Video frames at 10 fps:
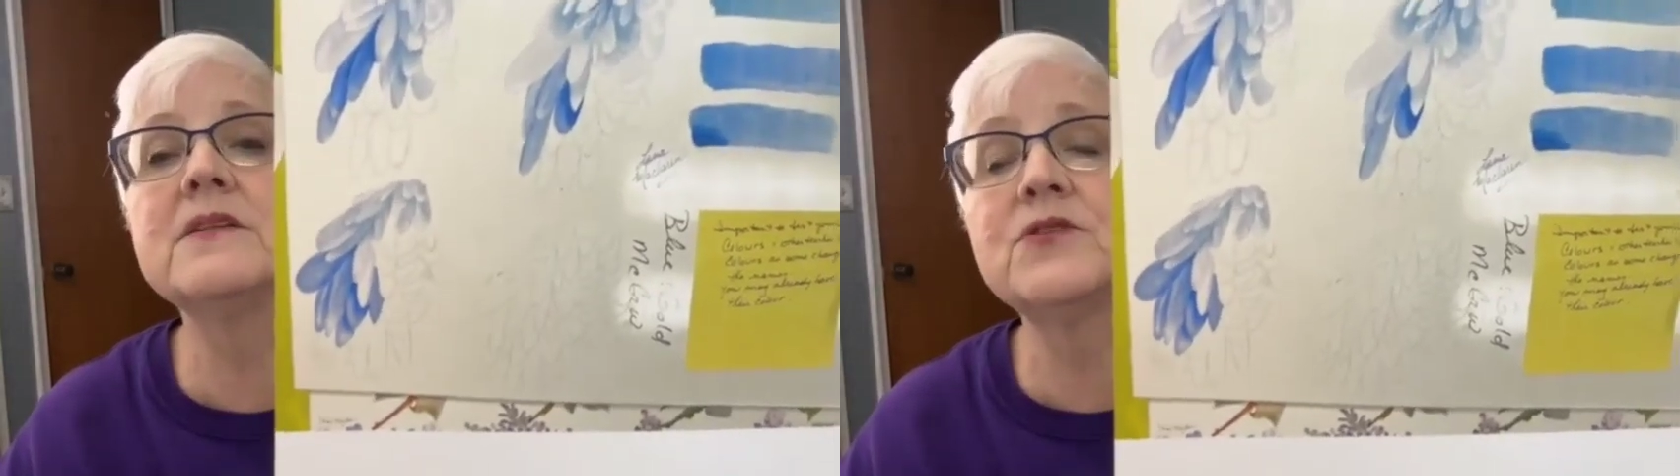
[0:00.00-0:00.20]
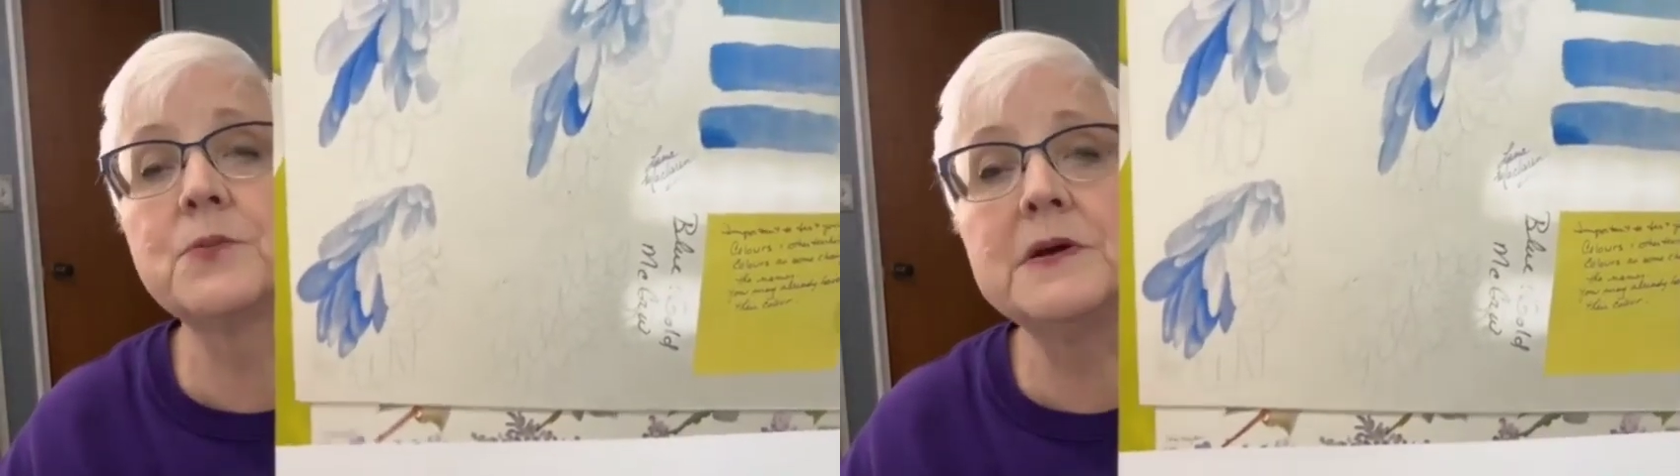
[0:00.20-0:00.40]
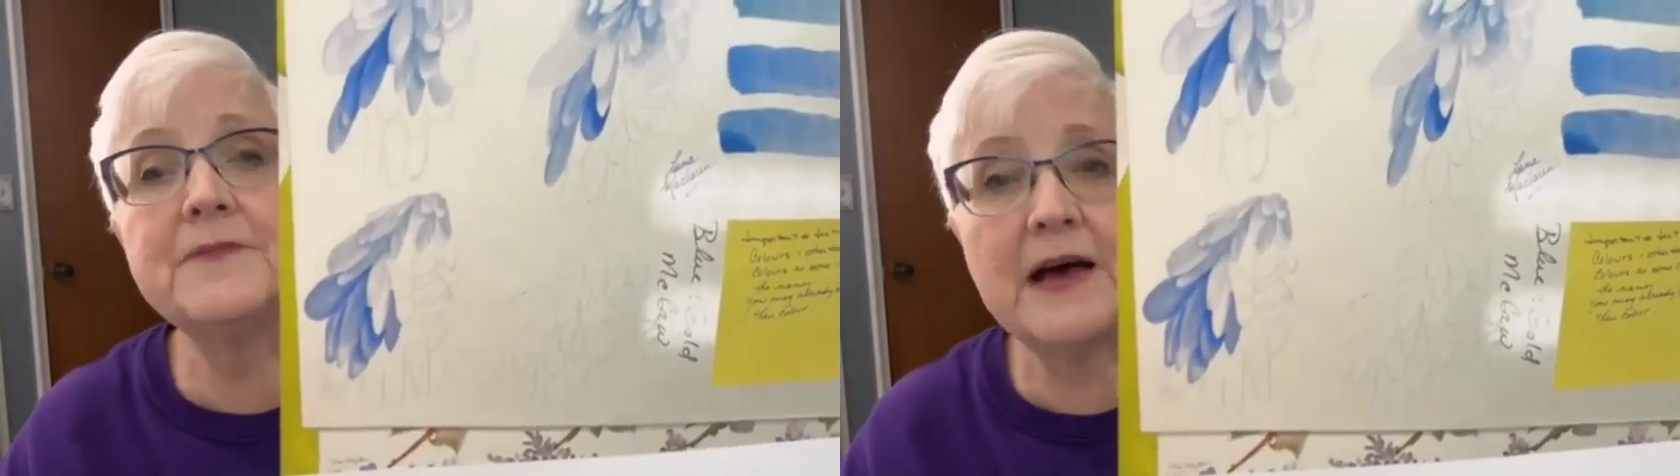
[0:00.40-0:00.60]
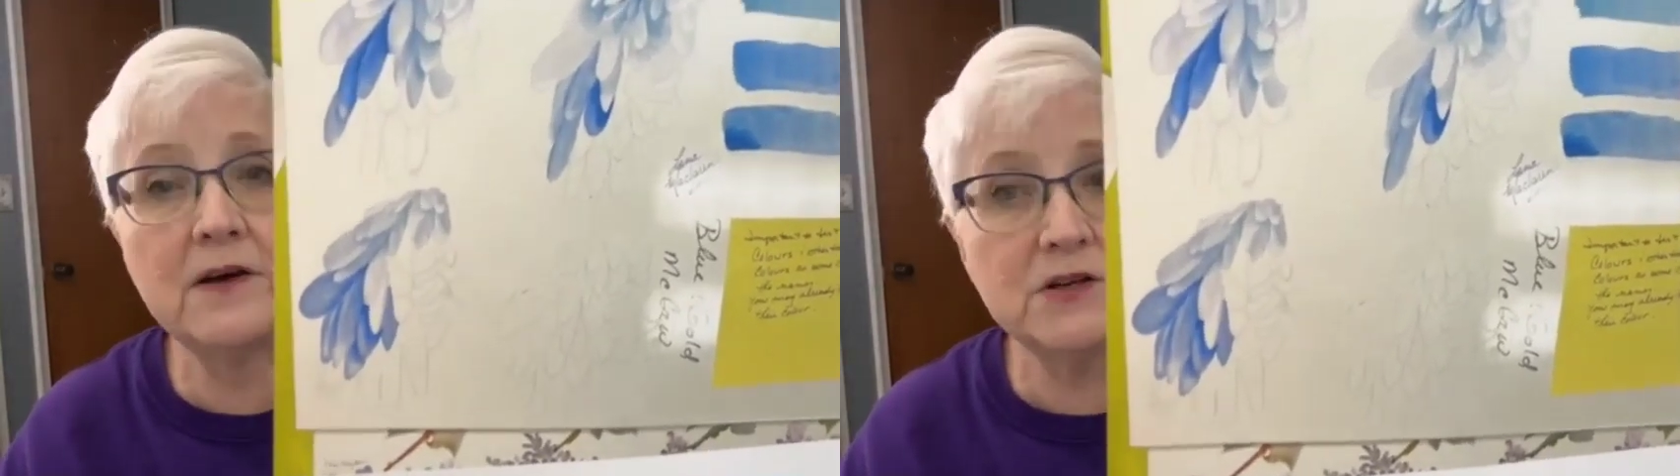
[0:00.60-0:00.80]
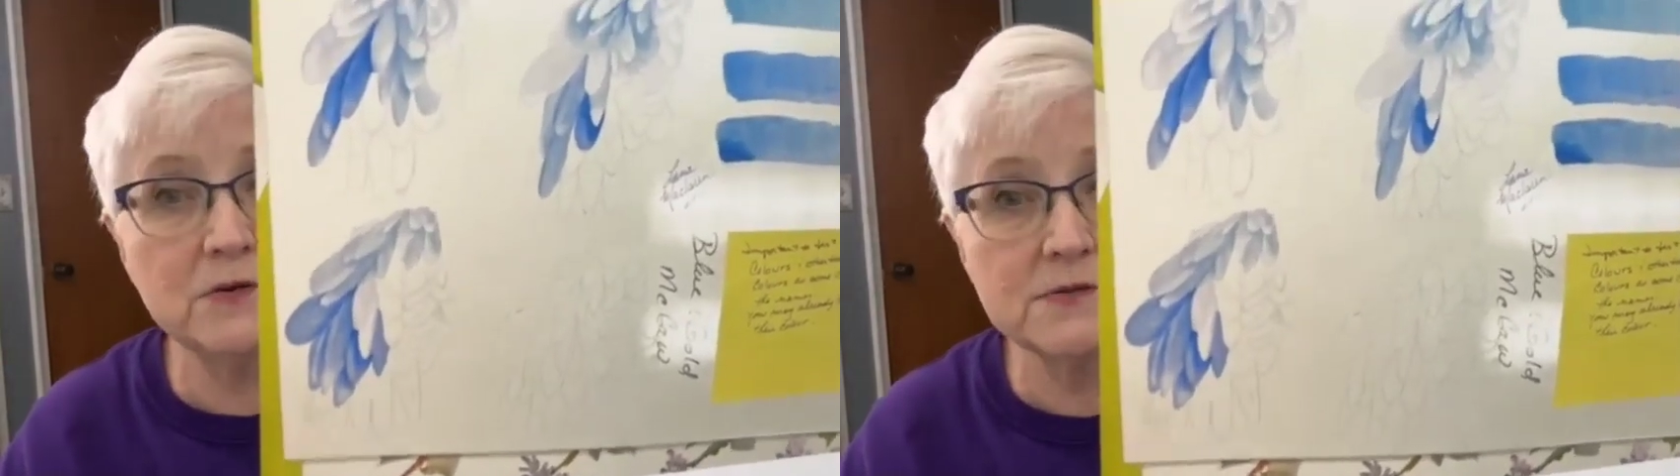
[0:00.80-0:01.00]
in three
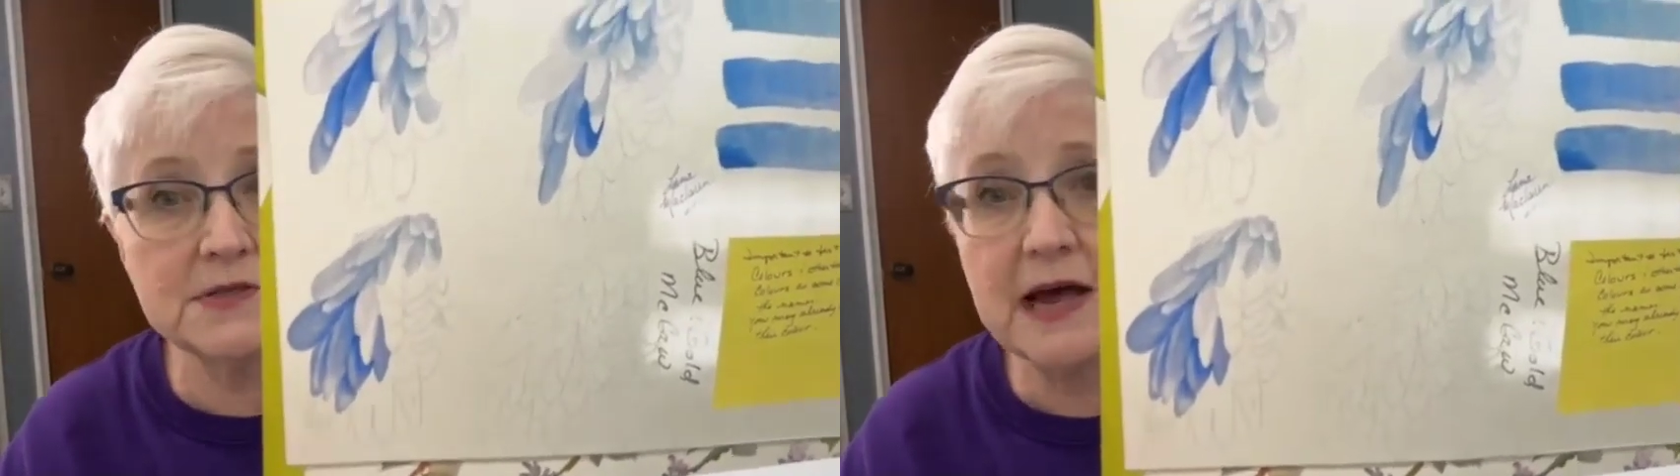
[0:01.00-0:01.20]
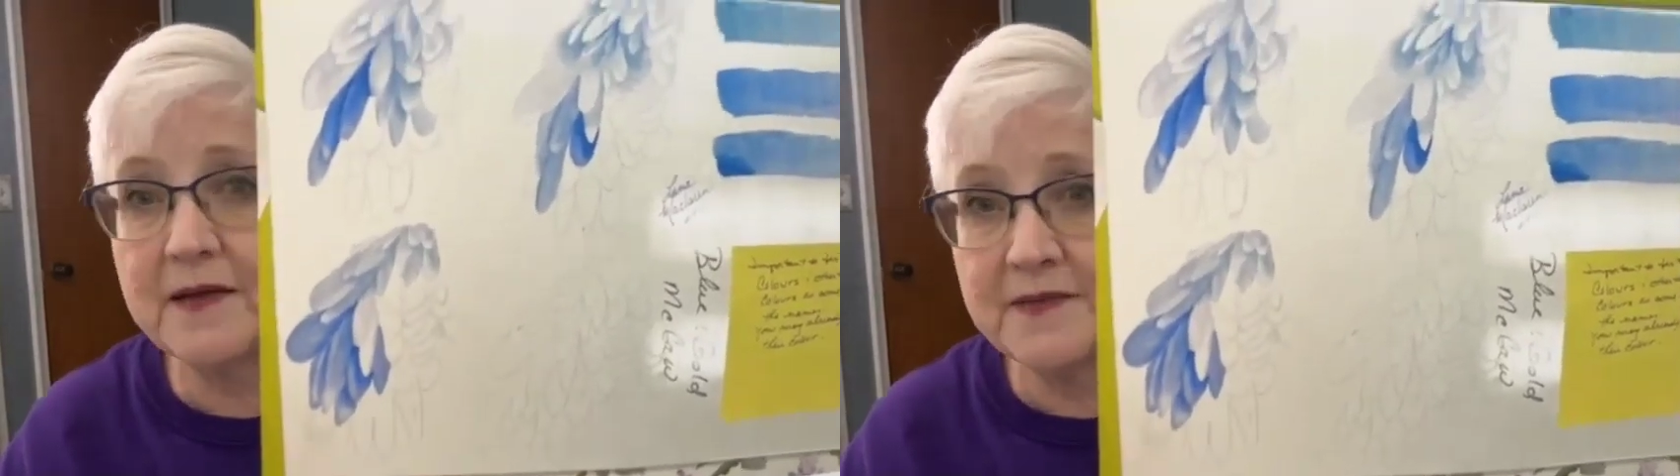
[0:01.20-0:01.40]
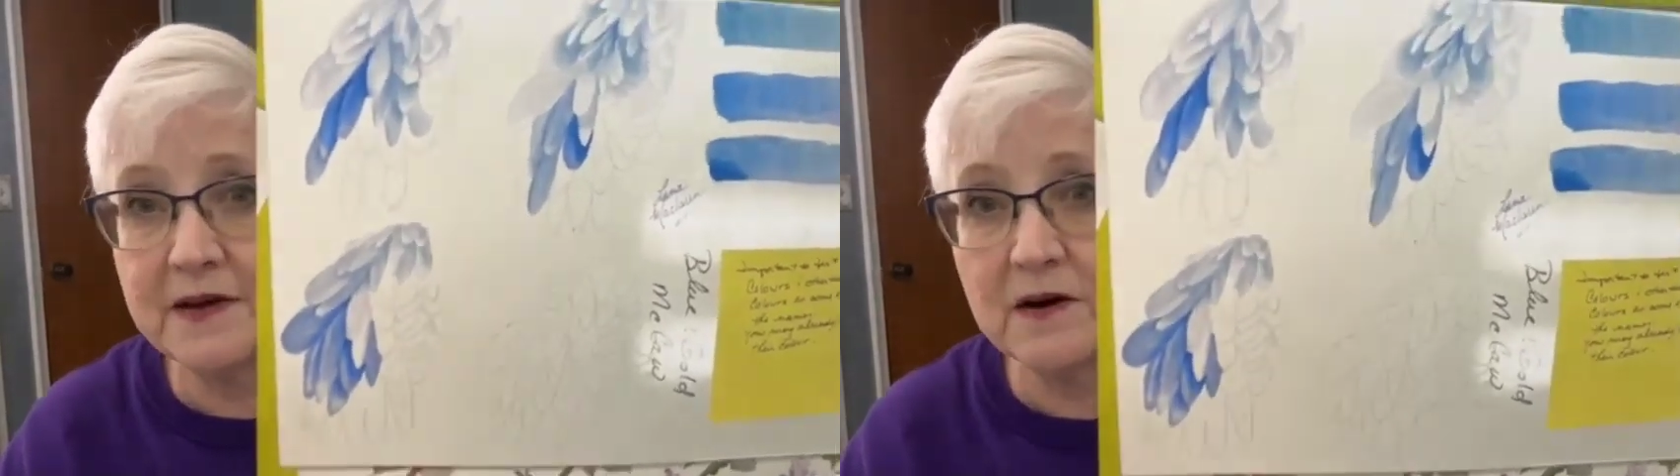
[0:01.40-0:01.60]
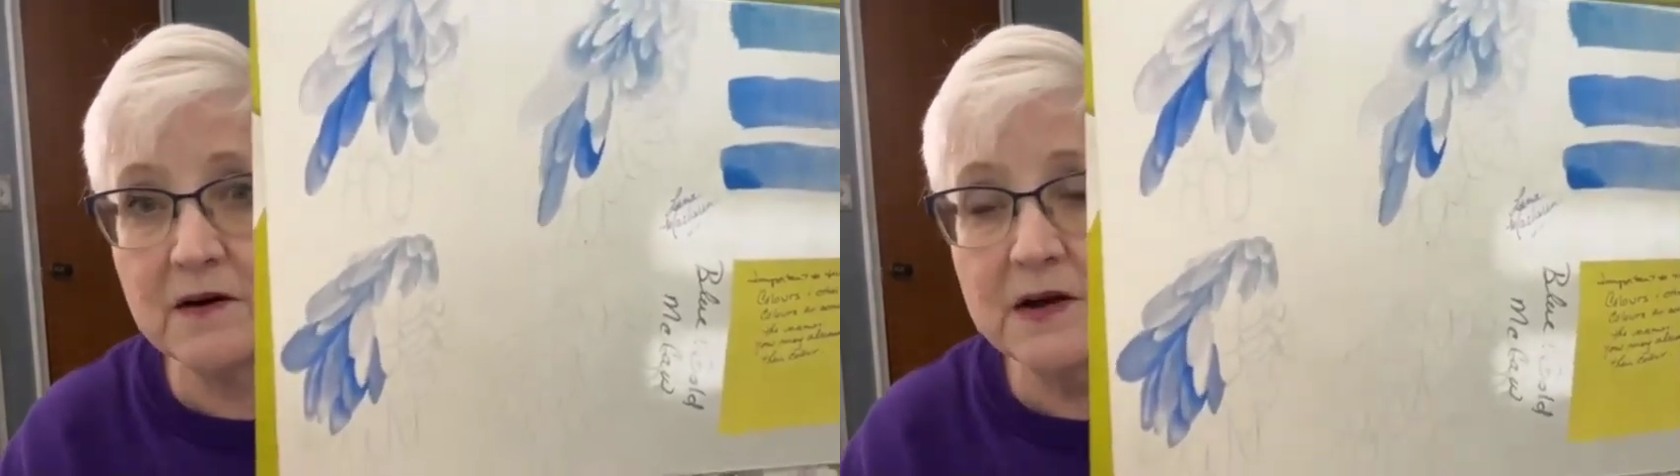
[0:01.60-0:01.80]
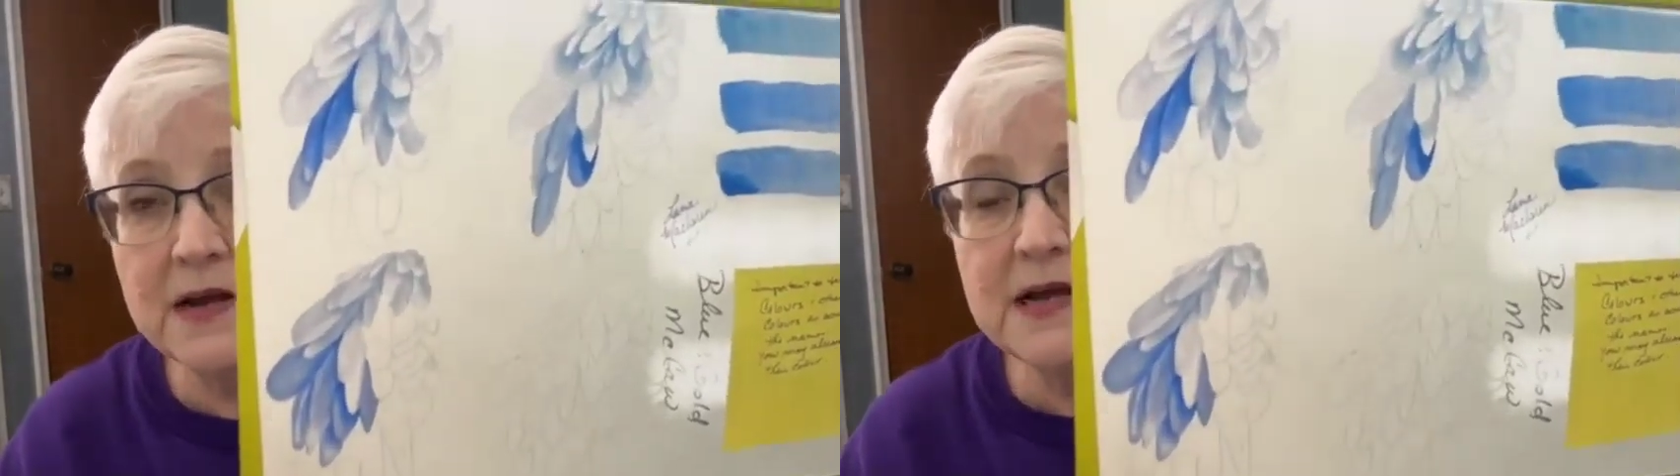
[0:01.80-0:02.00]
values on
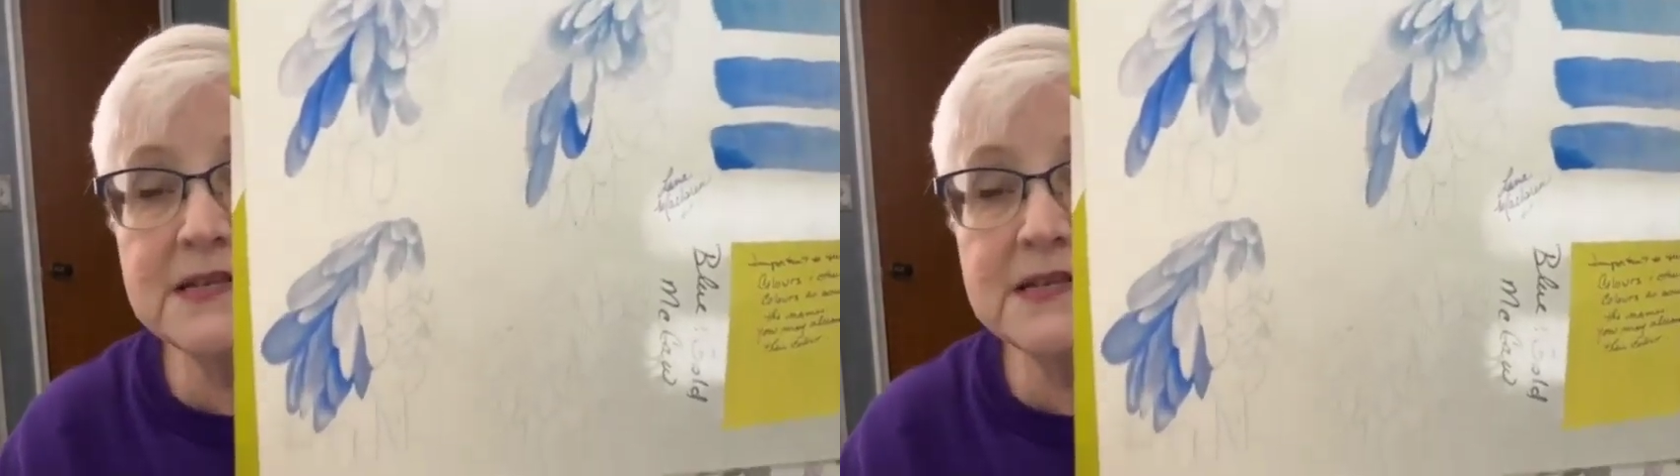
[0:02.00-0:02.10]
there